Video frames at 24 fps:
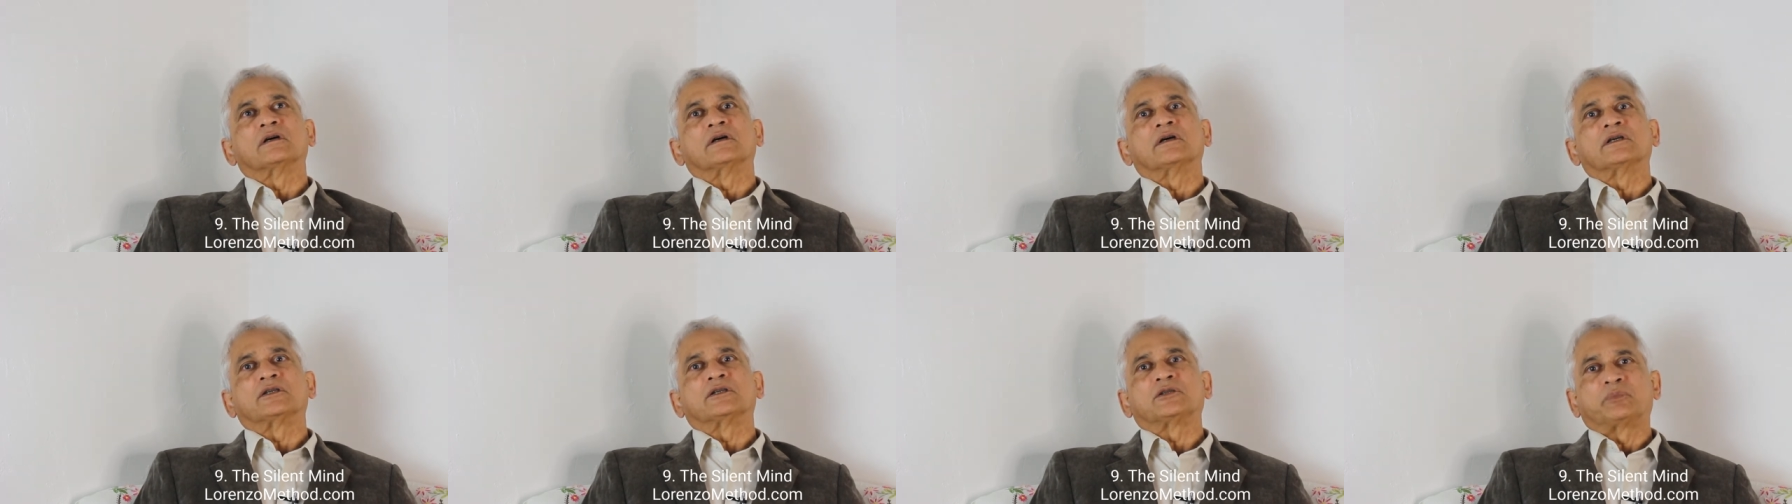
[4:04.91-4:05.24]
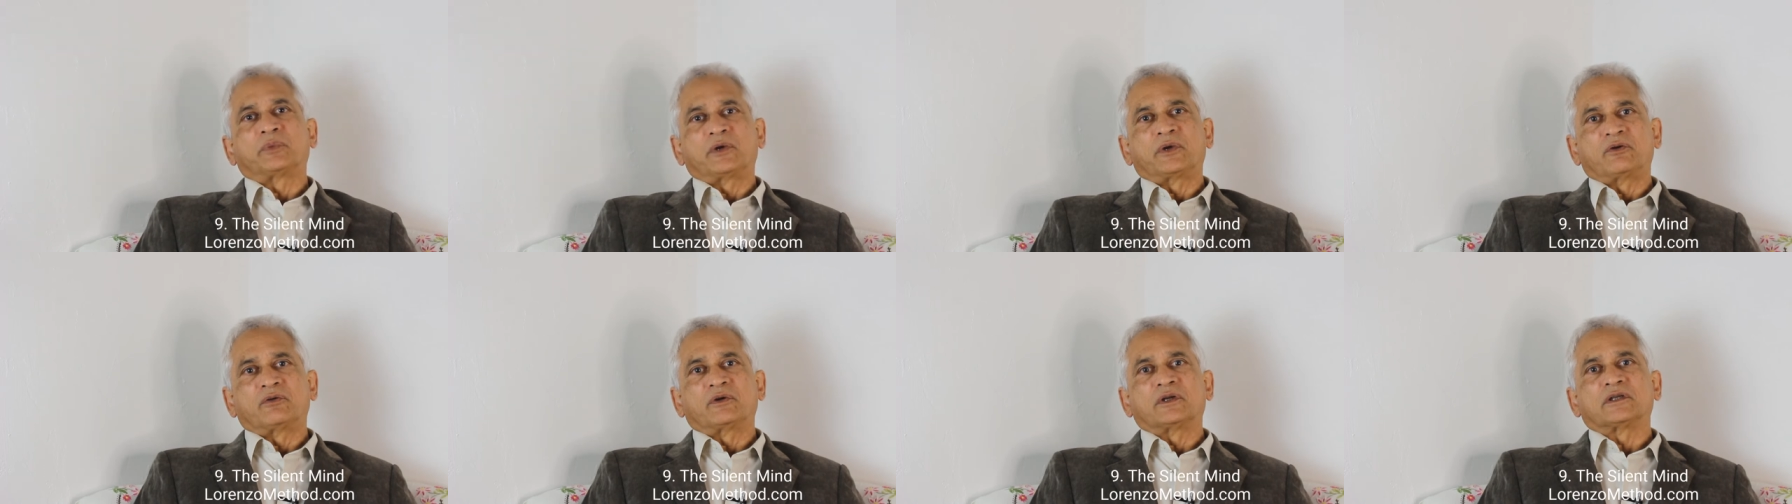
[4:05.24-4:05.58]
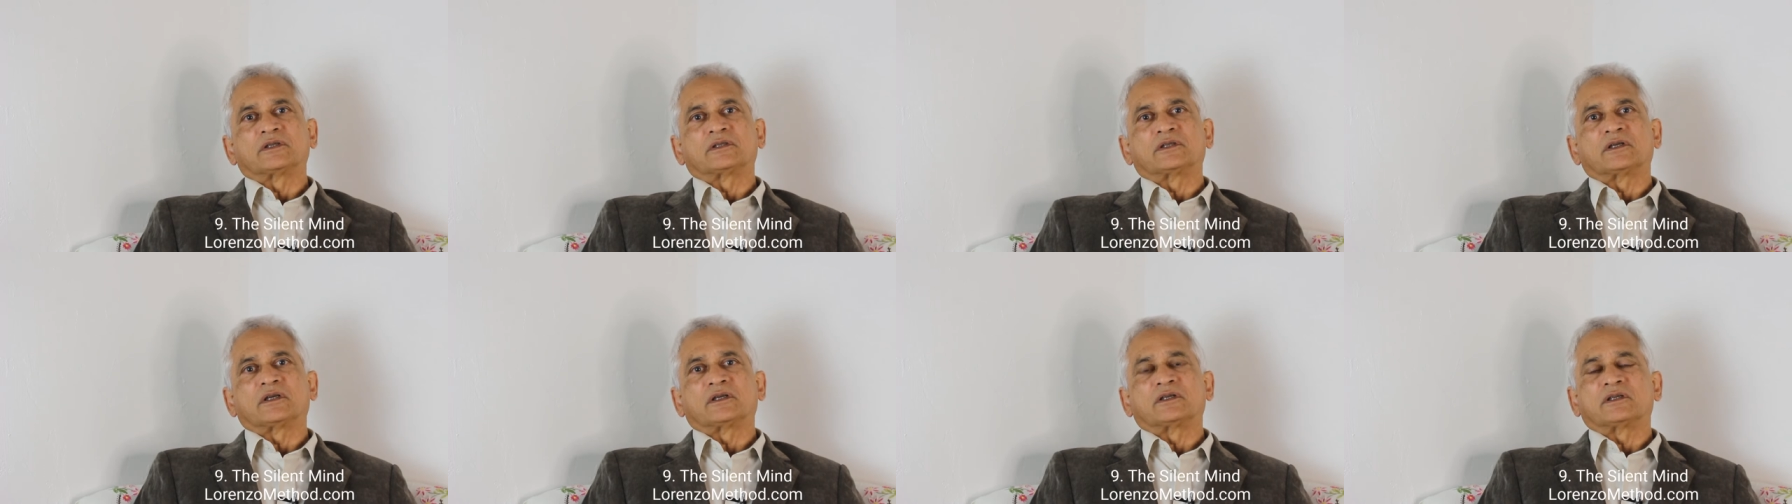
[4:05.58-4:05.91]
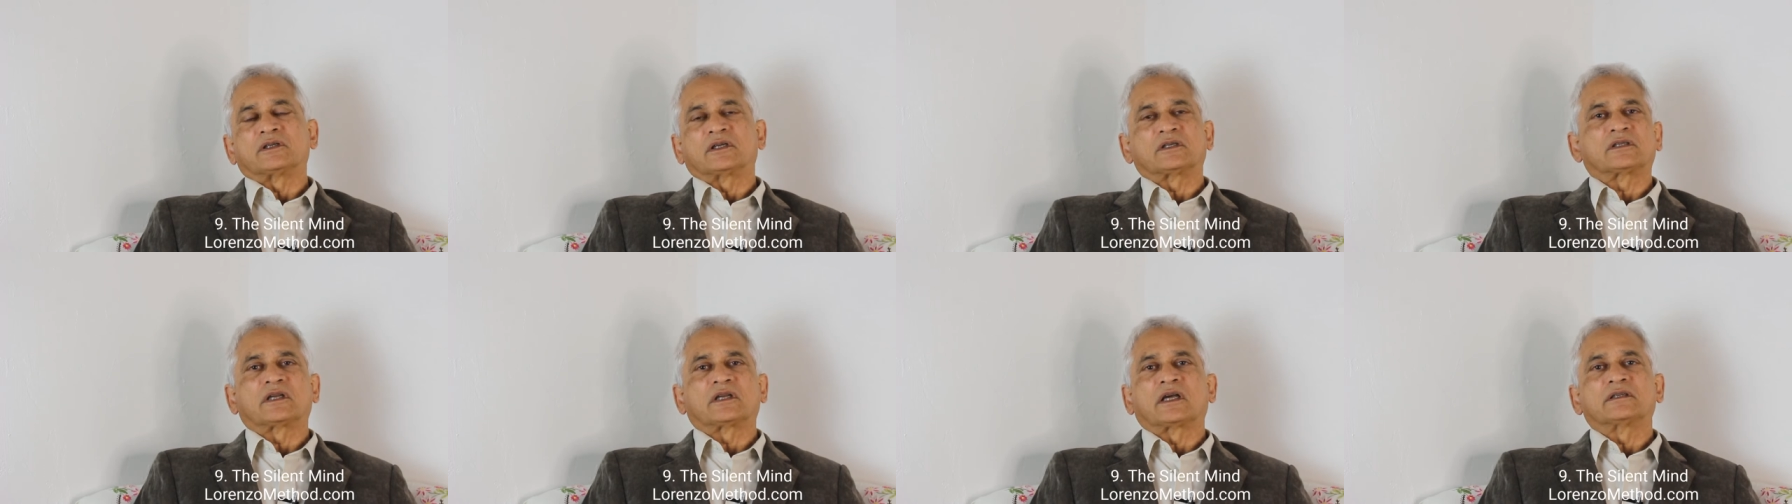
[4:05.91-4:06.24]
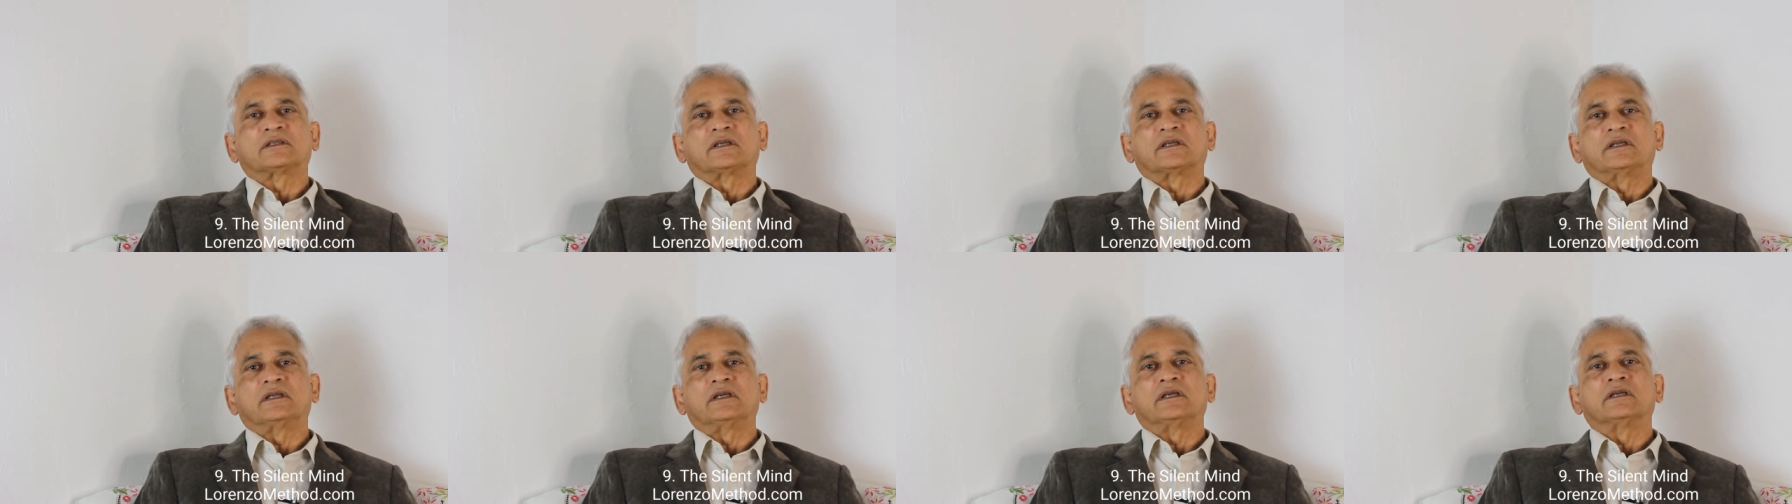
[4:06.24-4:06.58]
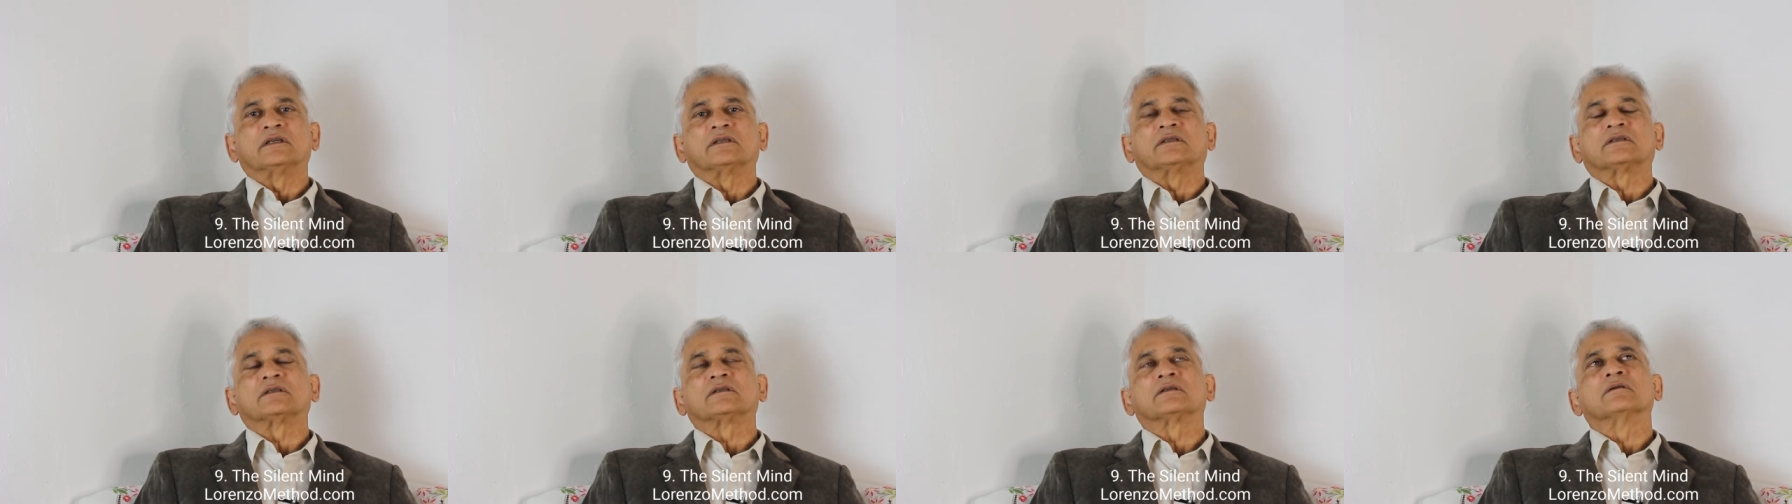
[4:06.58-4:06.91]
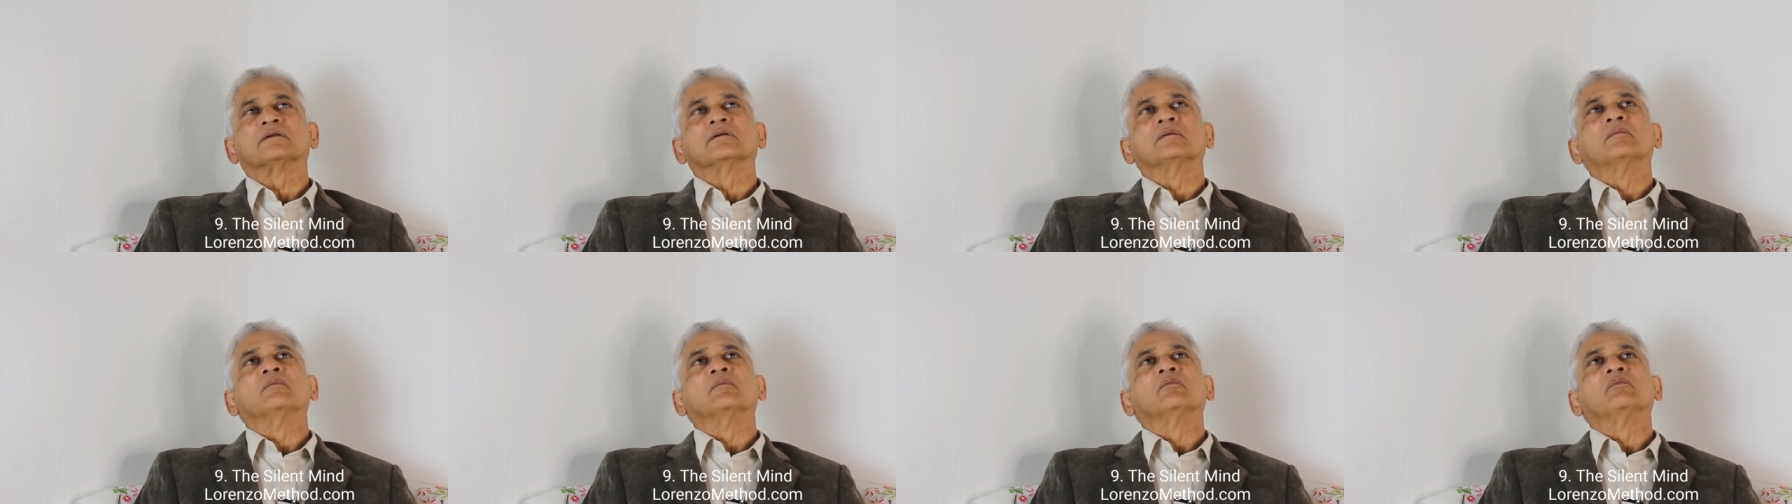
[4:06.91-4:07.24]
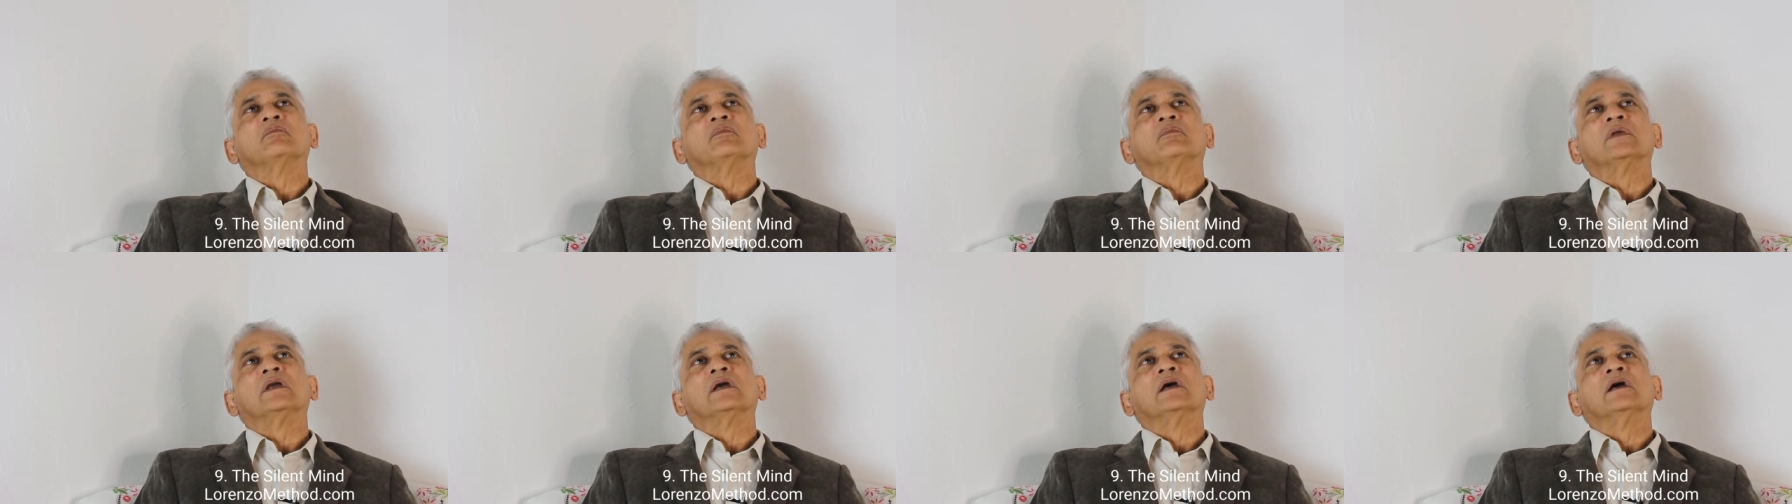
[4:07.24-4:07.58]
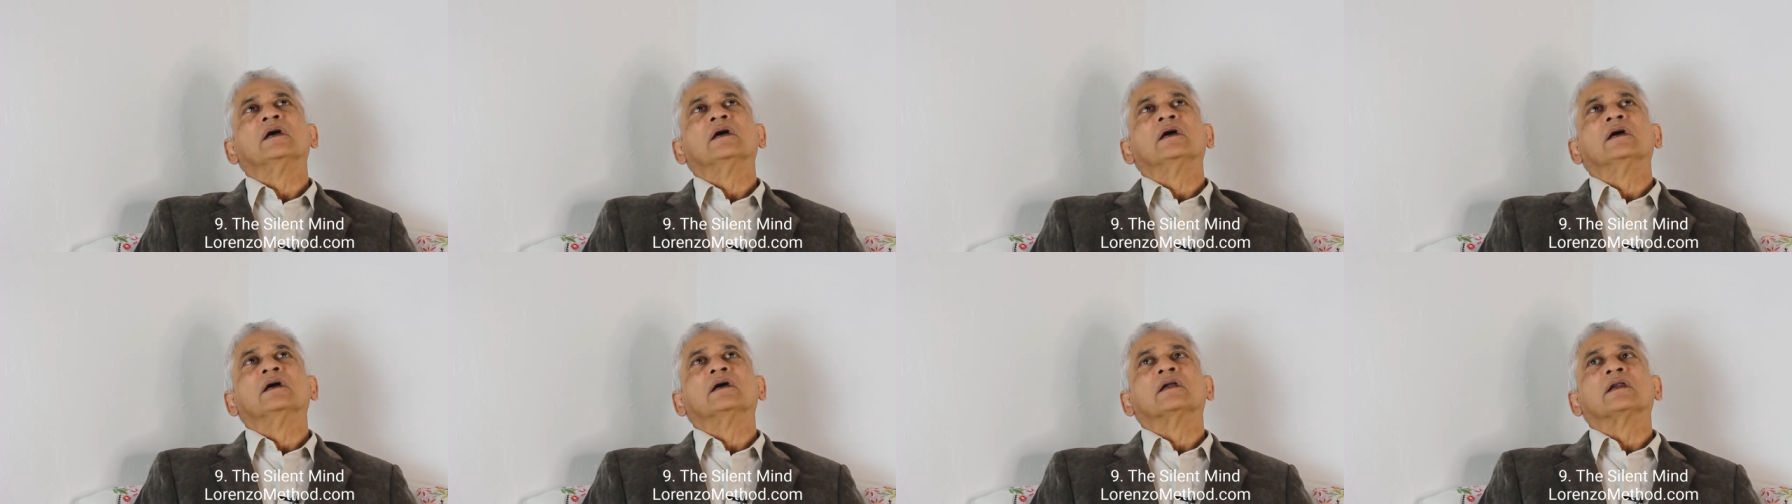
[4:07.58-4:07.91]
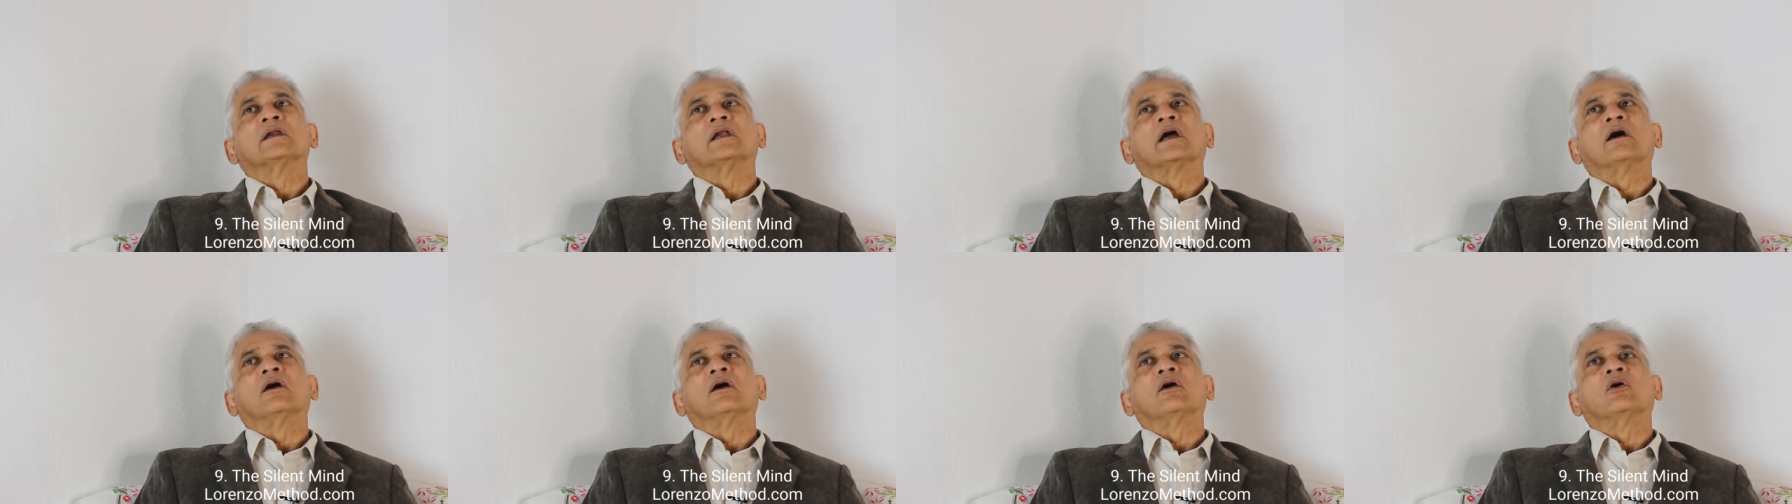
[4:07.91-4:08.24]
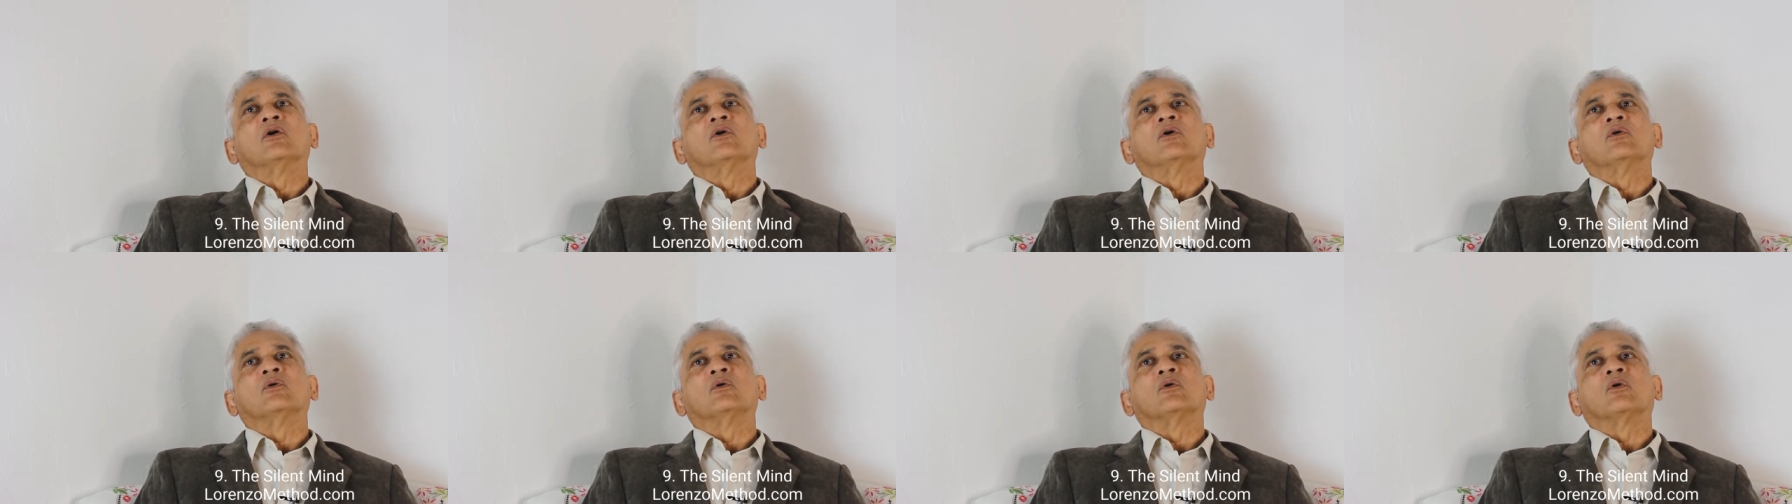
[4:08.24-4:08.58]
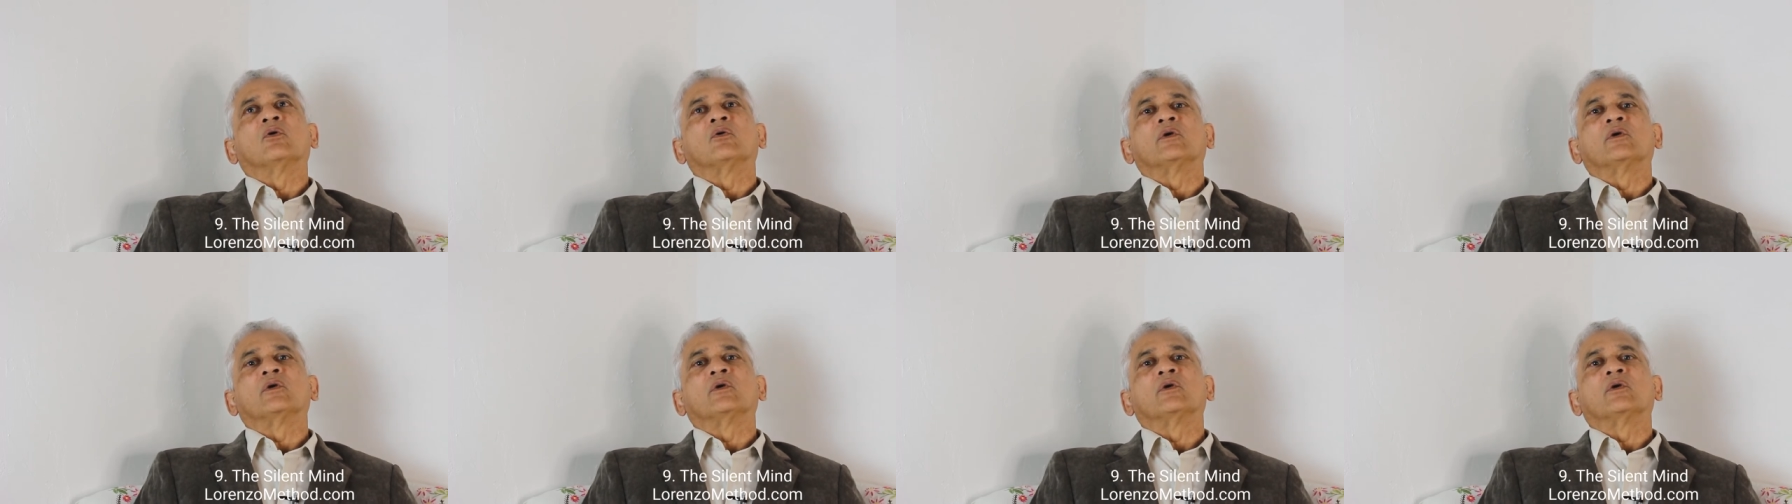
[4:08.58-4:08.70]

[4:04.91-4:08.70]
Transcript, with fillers: experience it just as it is. Now,